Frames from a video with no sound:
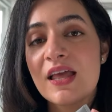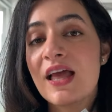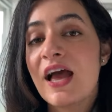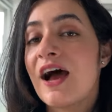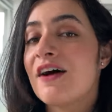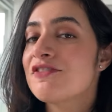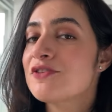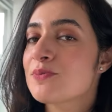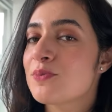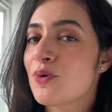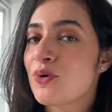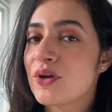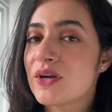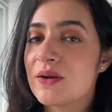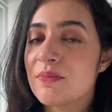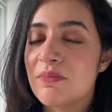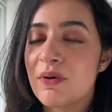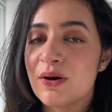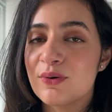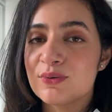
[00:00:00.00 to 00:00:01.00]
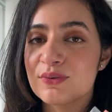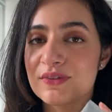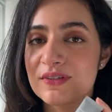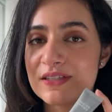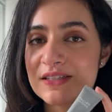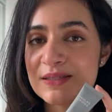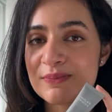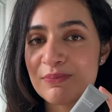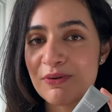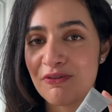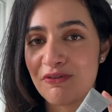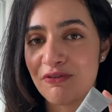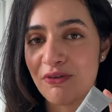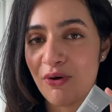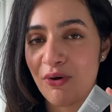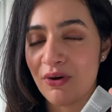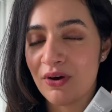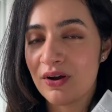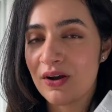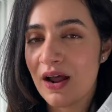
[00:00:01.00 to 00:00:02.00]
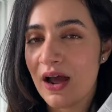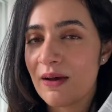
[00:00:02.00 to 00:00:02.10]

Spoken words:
I've spoken about this before.